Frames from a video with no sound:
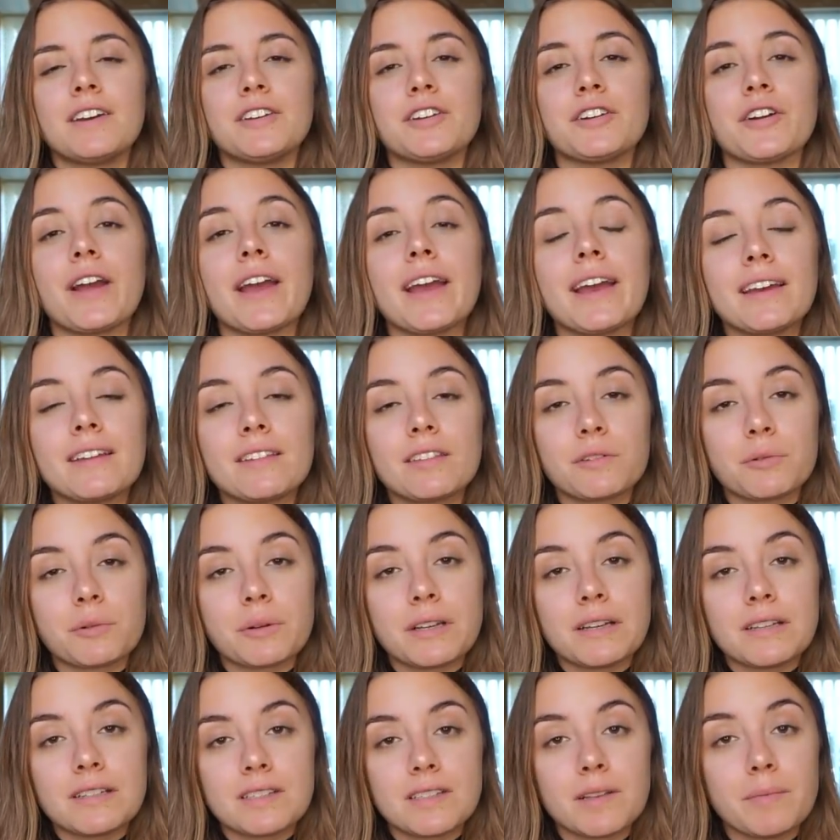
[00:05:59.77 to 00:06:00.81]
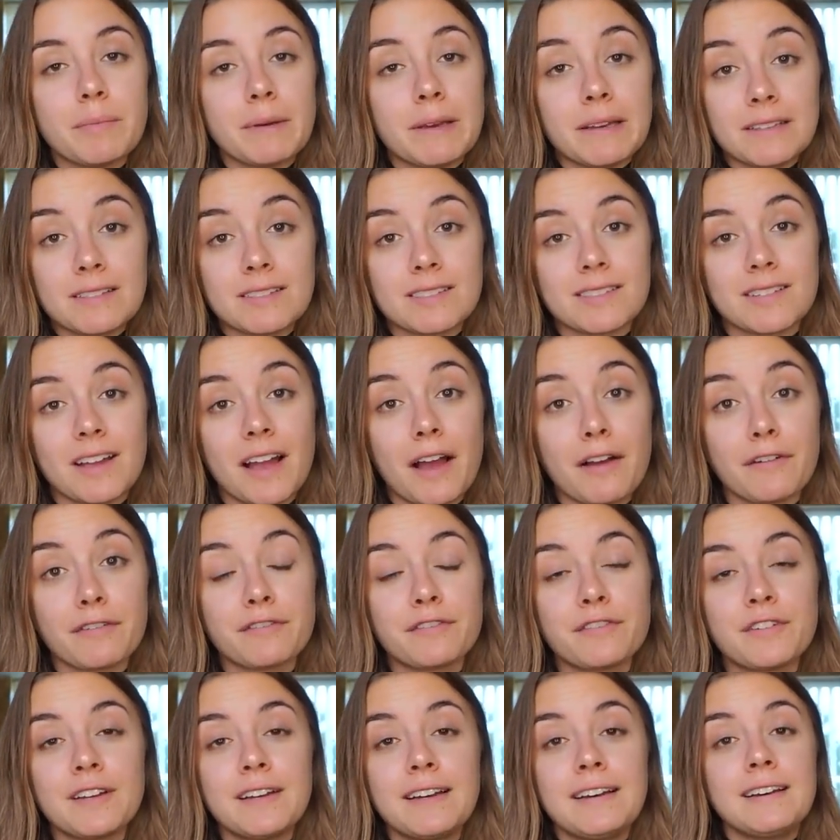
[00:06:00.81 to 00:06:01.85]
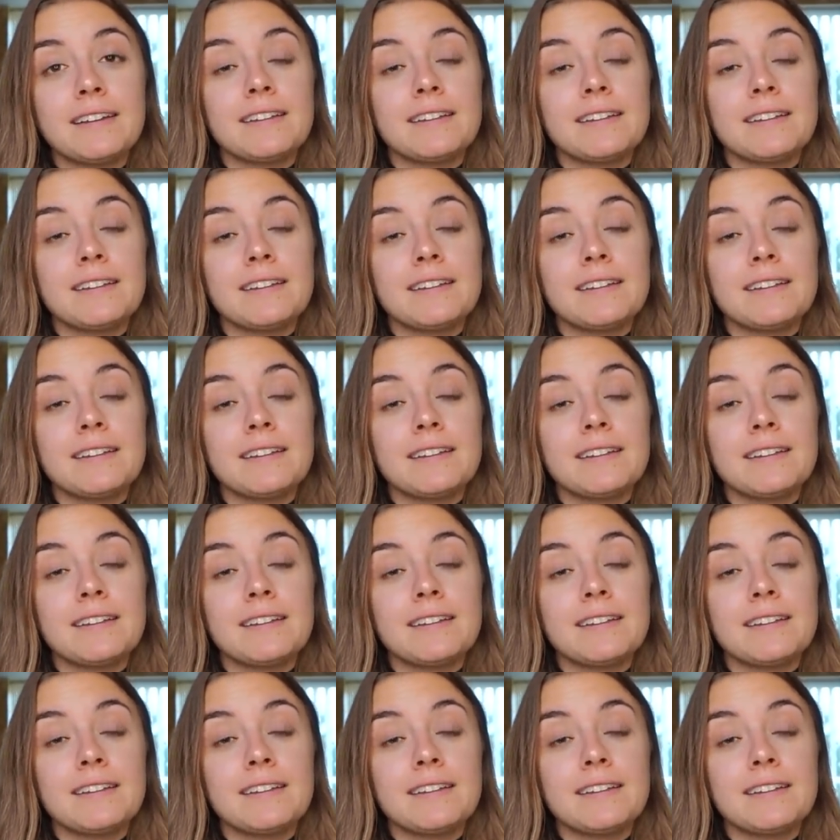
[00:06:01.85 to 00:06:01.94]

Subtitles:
Your A3 is the big stuff.